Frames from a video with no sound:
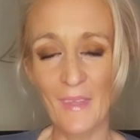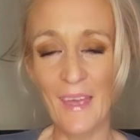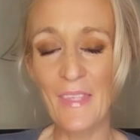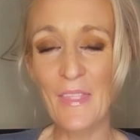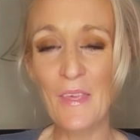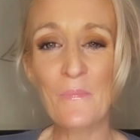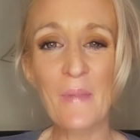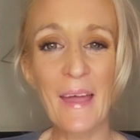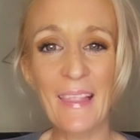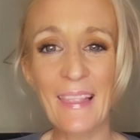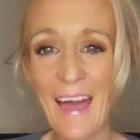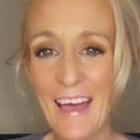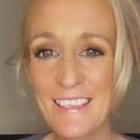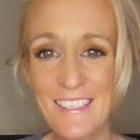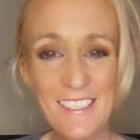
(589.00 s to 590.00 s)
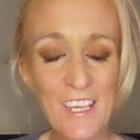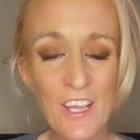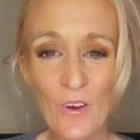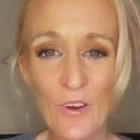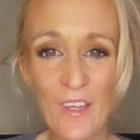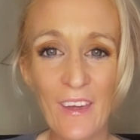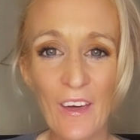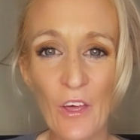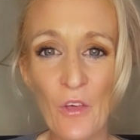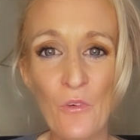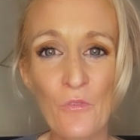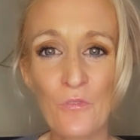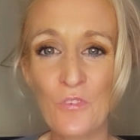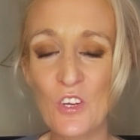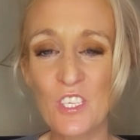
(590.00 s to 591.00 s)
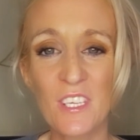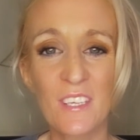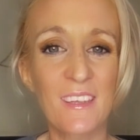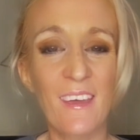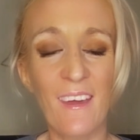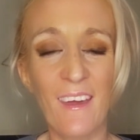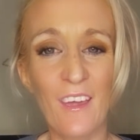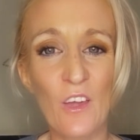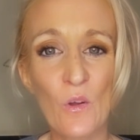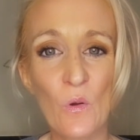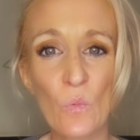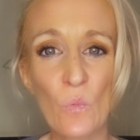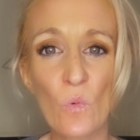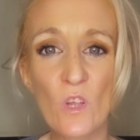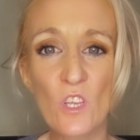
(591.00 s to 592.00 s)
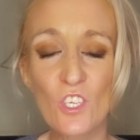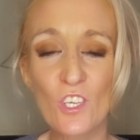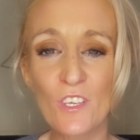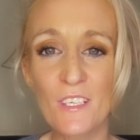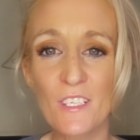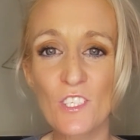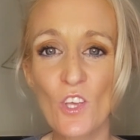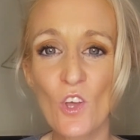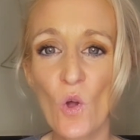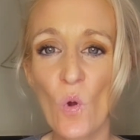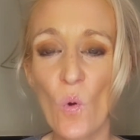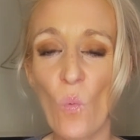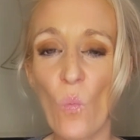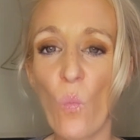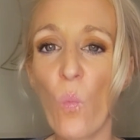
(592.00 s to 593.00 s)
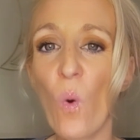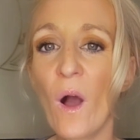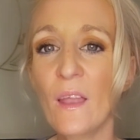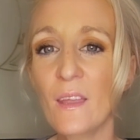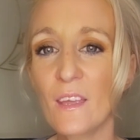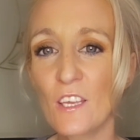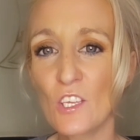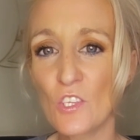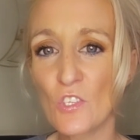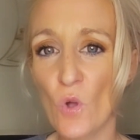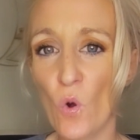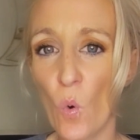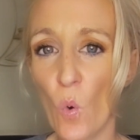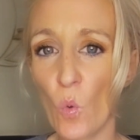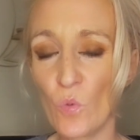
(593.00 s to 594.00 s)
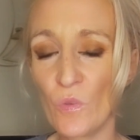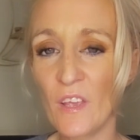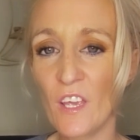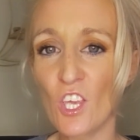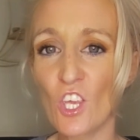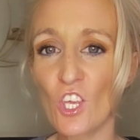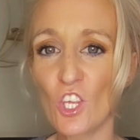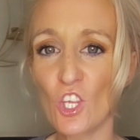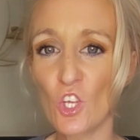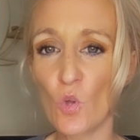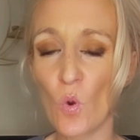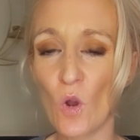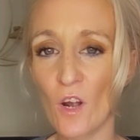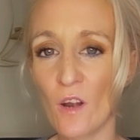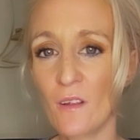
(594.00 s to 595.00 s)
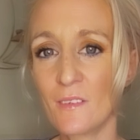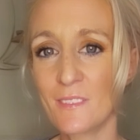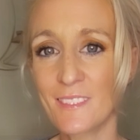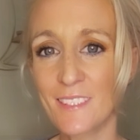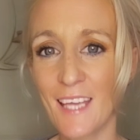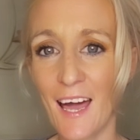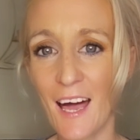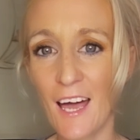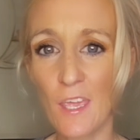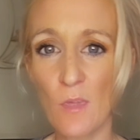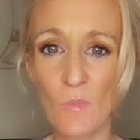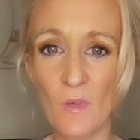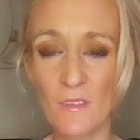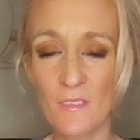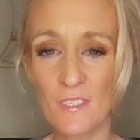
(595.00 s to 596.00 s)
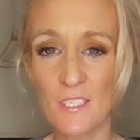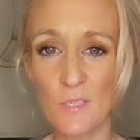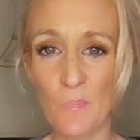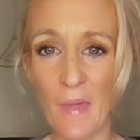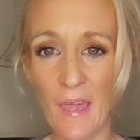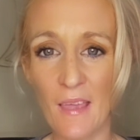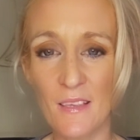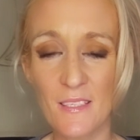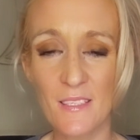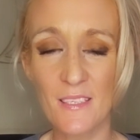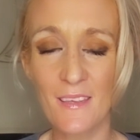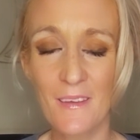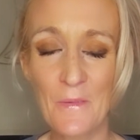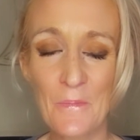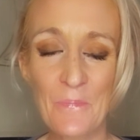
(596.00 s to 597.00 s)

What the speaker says: And then my last area for today, which is, what is holding your time space?